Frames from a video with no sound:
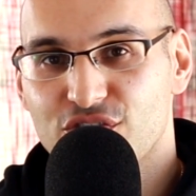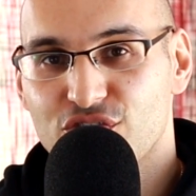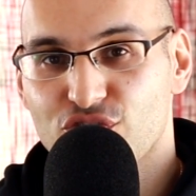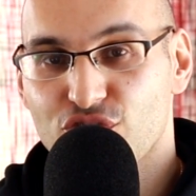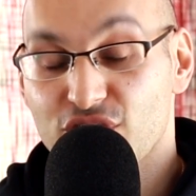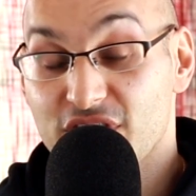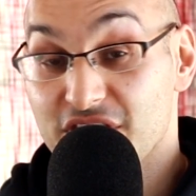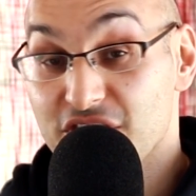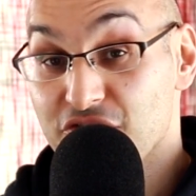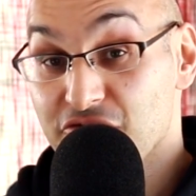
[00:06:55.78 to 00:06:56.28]

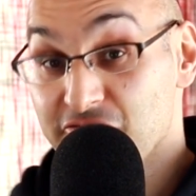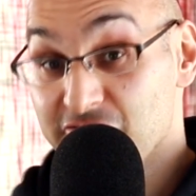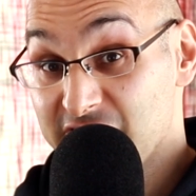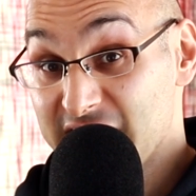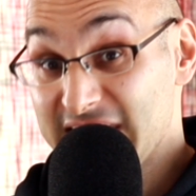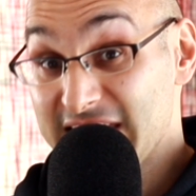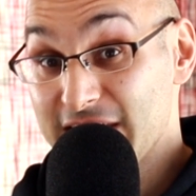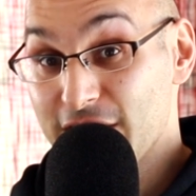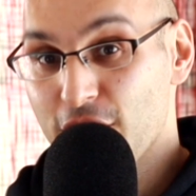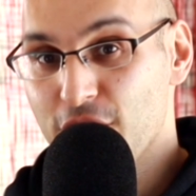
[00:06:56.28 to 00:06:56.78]
during the
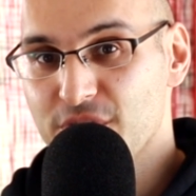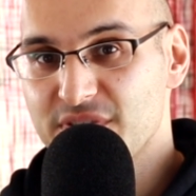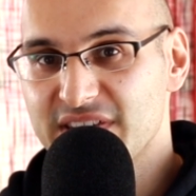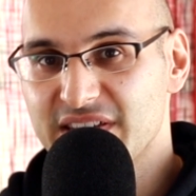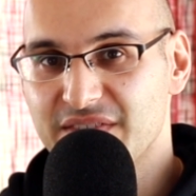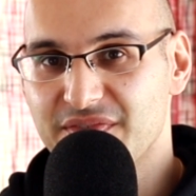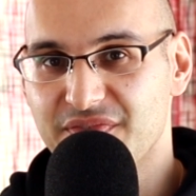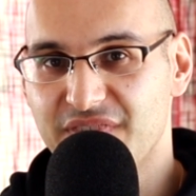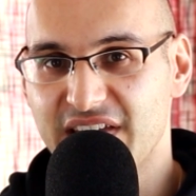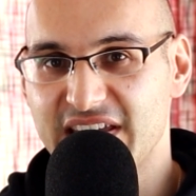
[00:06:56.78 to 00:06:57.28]

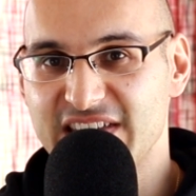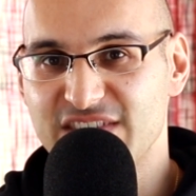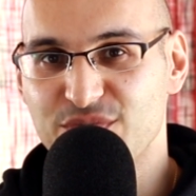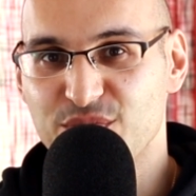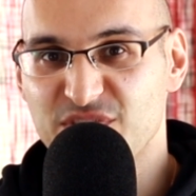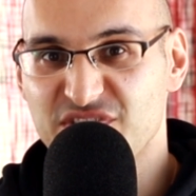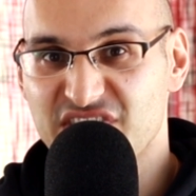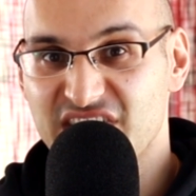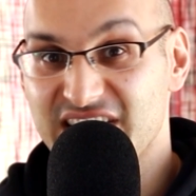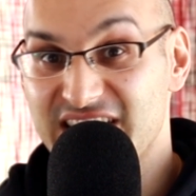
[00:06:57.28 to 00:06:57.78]
reloading phase
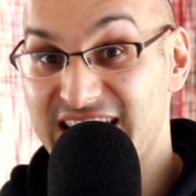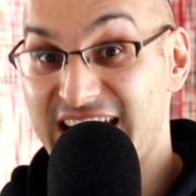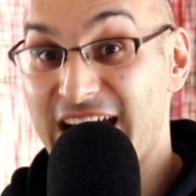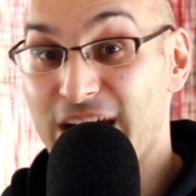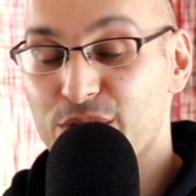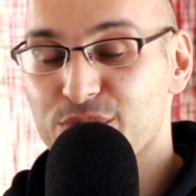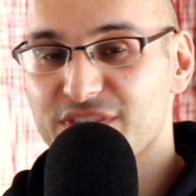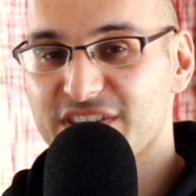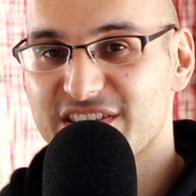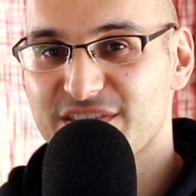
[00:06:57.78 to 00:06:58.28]
which
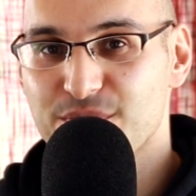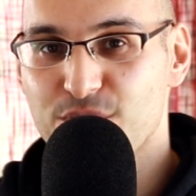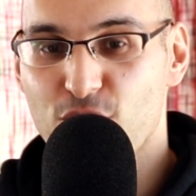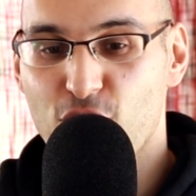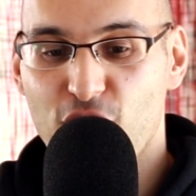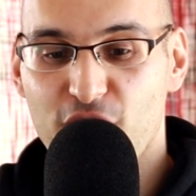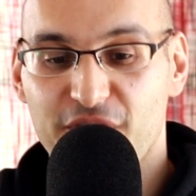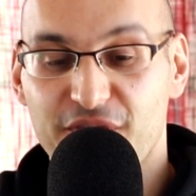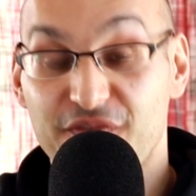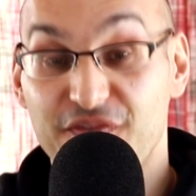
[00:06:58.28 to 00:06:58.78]
allowed this
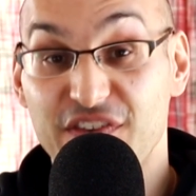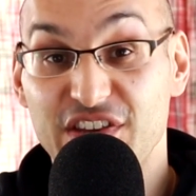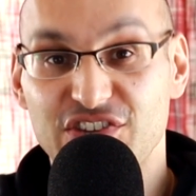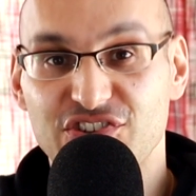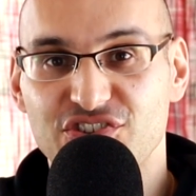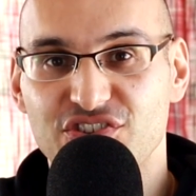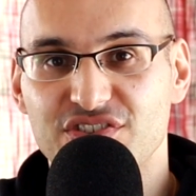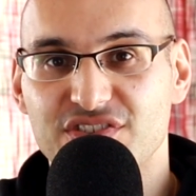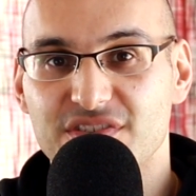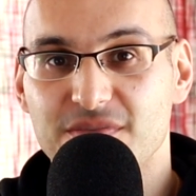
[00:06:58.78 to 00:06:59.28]
more
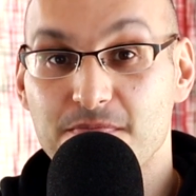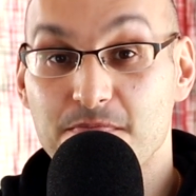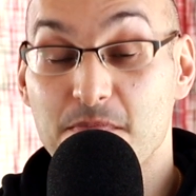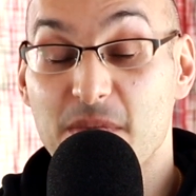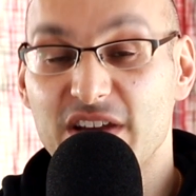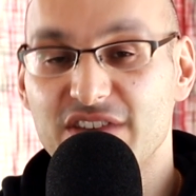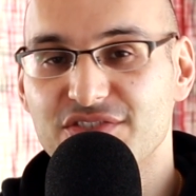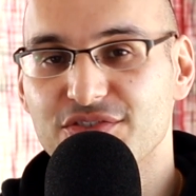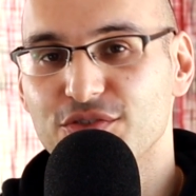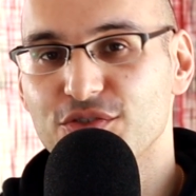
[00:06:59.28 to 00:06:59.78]
efficient
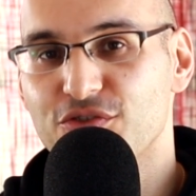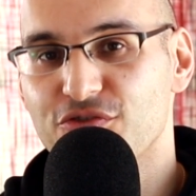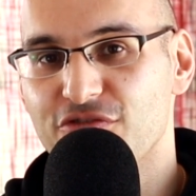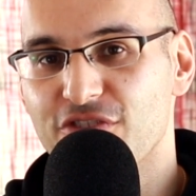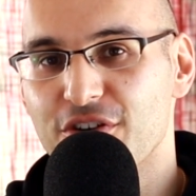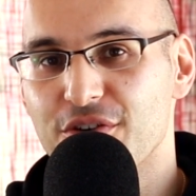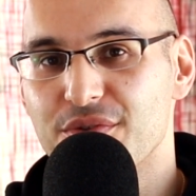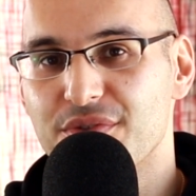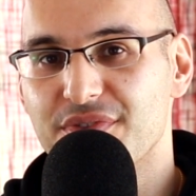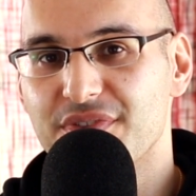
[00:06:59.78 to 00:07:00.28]
muscle
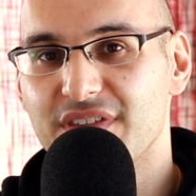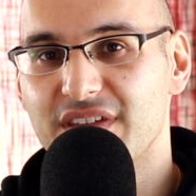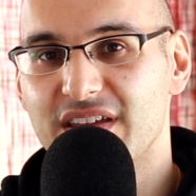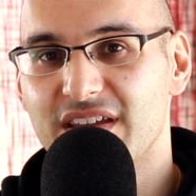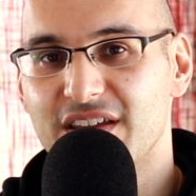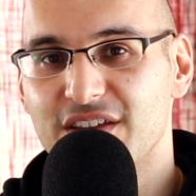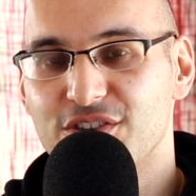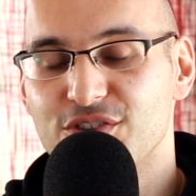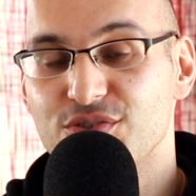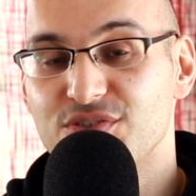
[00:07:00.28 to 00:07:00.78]
growth
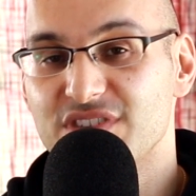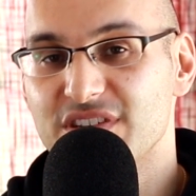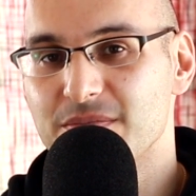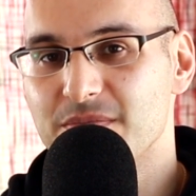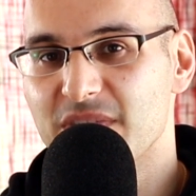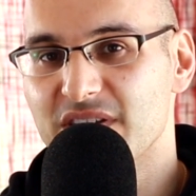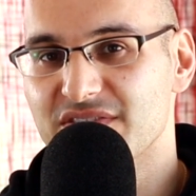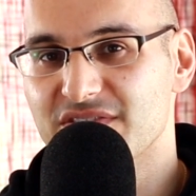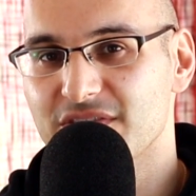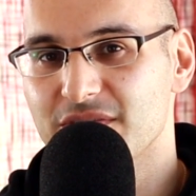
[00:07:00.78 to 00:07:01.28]
using
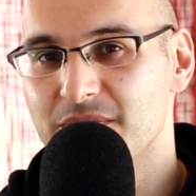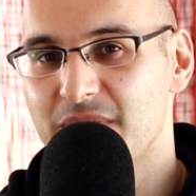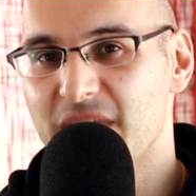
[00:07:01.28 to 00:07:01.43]
muscle